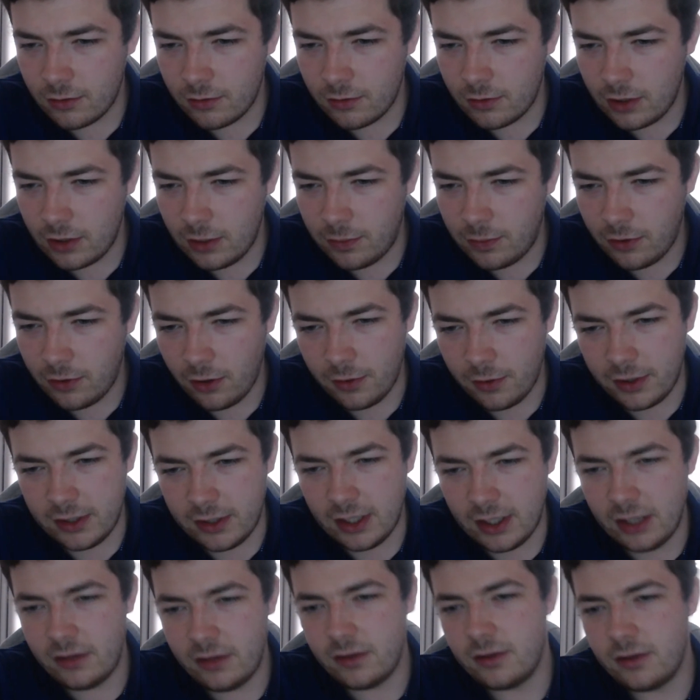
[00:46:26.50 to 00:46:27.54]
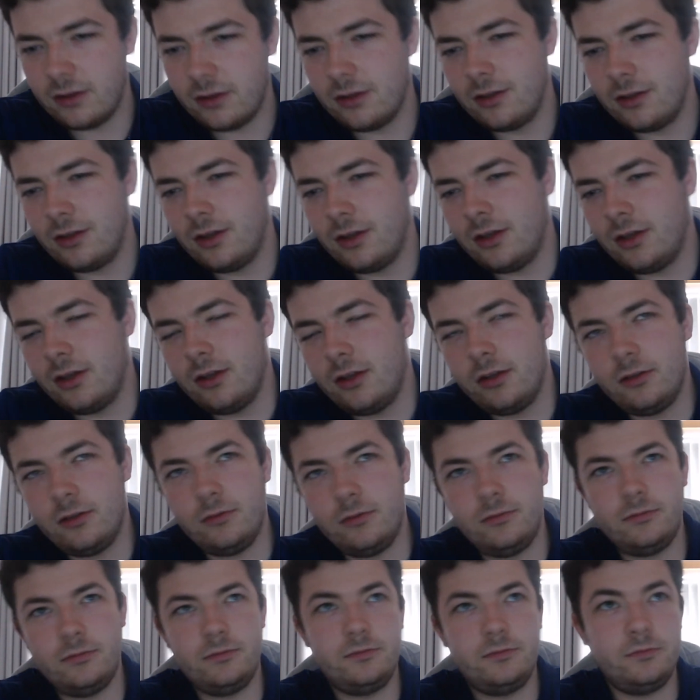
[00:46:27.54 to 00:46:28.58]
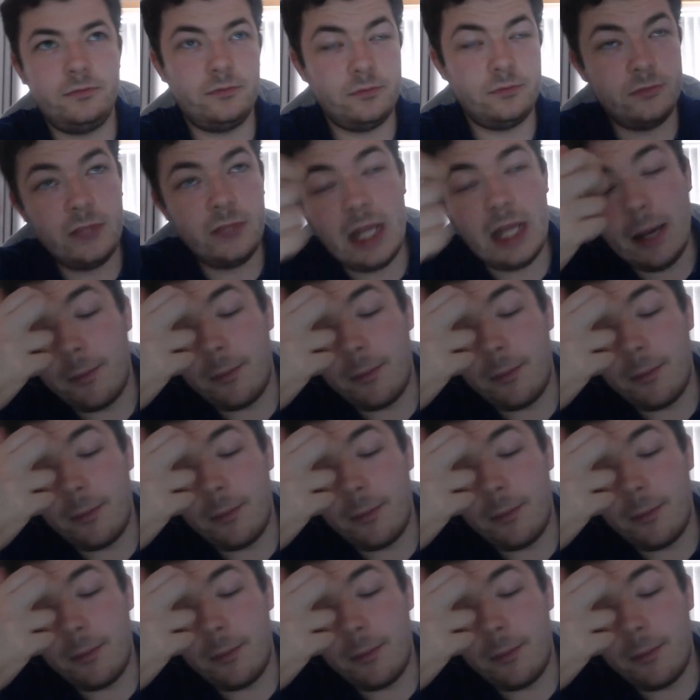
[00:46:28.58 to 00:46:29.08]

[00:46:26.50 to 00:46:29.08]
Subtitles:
He probably did. Yeah,